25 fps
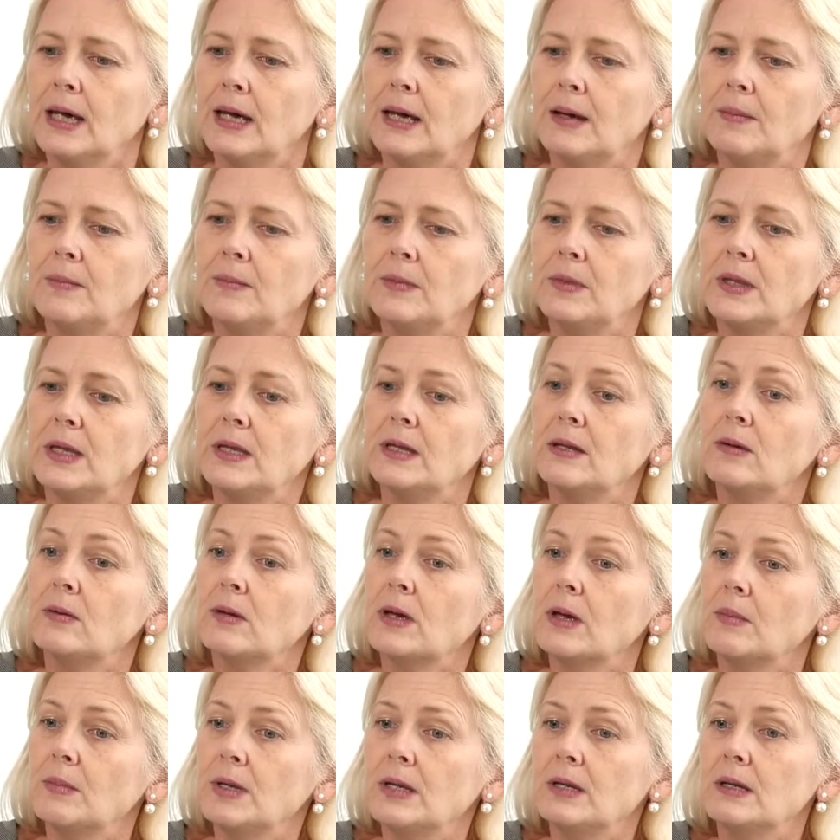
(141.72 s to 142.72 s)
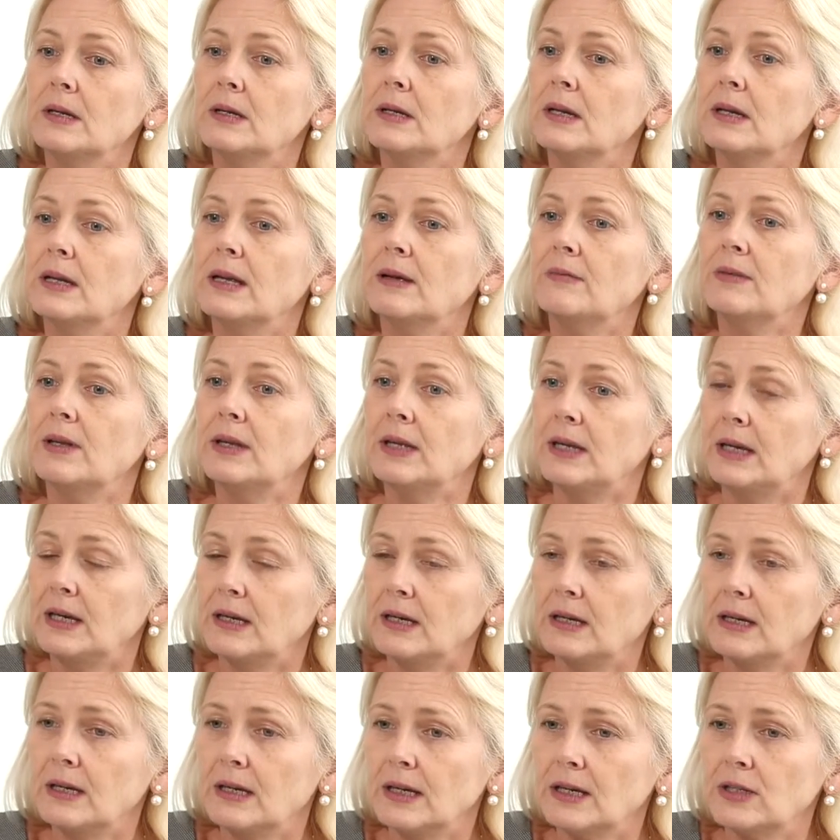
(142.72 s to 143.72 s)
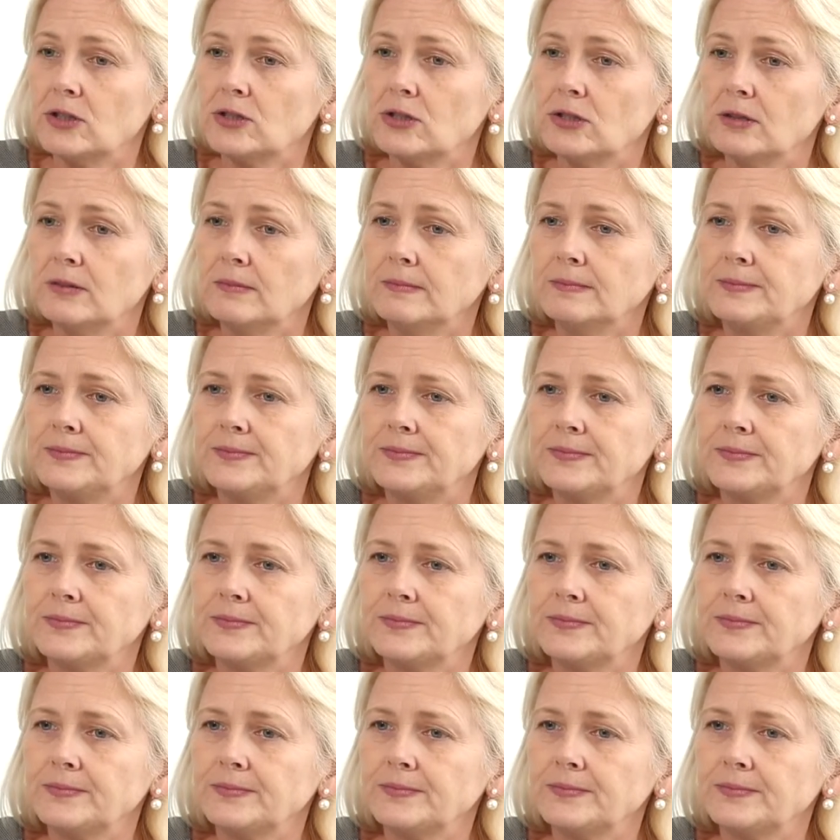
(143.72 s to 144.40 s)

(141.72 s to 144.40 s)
Um, then they'll come in and have their egg collection,